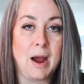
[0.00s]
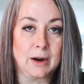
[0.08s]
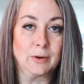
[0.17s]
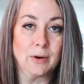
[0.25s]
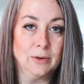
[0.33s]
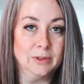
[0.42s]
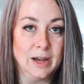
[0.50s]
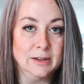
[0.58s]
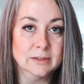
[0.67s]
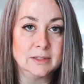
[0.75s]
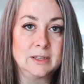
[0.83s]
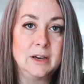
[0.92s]
macro
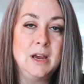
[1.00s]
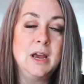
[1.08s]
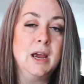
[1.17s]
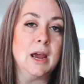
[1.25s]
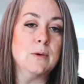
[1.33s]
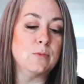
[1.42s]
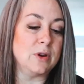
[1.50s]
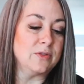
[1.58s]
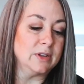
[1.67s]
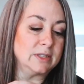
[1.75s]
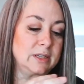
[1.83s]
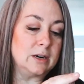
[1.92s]
lens. And what
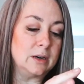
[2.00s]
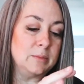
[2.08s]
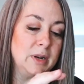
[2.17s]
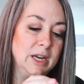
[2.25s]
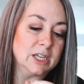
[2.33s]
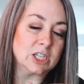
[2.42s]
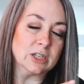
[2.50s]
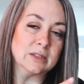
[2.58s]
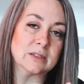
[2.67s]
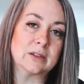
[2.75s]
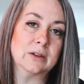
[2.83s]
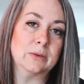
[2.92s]
this combination
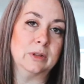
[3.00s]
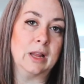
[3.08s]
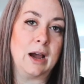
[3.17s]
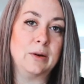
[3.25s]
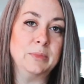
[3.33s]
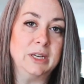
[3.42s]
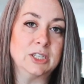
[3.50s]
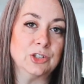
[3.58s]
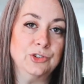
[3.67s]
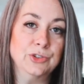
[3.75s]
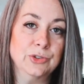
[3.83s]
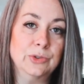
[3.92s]
is going to allow me
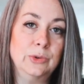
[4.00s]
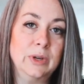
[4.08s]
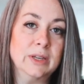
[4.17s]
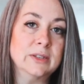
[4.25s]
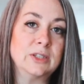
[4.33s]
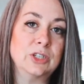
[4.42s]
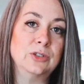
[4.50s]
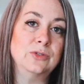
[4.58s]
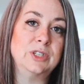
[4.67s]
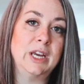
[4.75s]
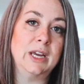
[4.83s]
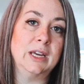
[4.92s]
to do is to
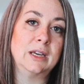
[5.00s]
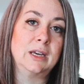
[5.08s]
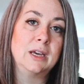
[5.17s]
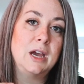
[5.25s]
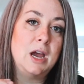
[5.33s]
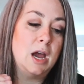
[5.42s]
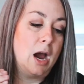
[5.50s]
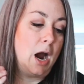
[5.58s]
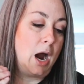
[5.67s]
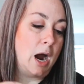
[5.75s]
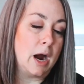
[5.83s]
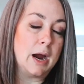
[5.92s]
take
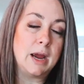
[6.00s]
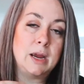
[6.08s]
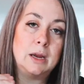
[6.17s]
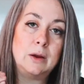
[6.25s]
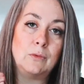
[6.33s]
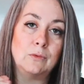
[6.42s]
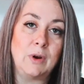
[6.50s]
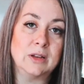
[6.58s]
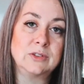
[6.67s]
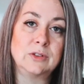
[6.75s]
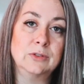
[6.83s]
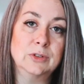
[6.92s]
high
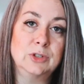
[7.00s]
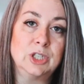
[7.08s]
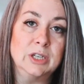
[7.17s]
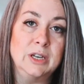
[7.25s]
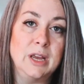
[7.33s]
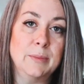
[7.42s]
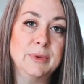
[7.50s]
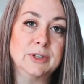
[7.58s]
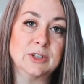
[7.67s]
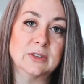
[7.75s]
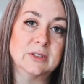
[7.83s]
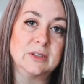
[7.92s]
resolution
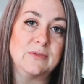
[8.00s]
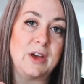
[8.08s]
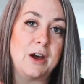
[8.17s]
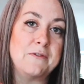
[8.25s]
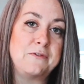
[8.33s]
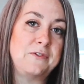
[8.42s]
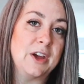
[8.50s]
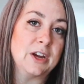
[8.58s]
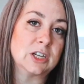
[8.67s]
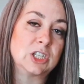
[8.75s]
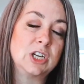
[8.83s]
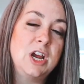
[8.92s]
images of that
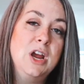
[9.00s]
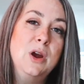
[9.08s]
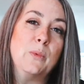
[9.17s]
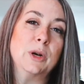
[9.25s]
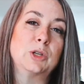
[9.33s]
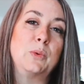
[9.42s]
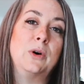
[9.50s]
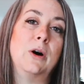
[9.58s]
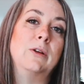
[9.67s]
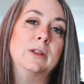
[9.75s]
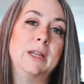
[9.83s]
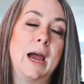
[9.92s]
fish, which will
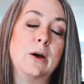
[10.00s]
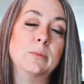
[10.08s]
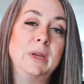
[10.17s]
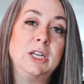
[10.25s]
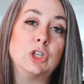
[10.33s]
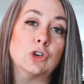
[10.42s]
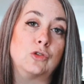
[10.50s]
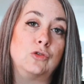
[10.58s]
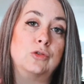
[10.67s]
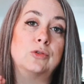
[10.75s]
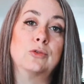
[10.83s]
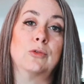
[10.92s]
allow me to
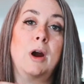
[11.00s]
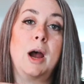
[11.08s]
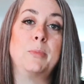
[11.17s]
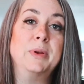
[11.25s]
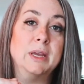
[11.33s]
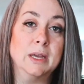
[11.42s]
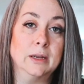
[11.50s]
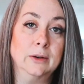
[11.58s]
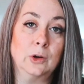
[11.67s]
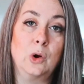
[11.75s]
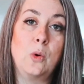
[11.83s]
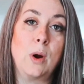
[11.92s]
crop
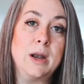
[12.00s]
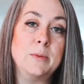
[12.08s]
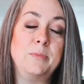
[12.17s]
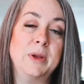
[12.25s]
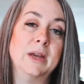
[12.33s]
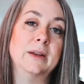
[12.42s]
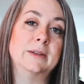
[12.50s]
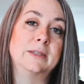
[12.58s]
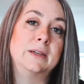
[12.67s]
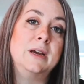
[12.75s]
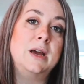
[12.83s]
in quite a bit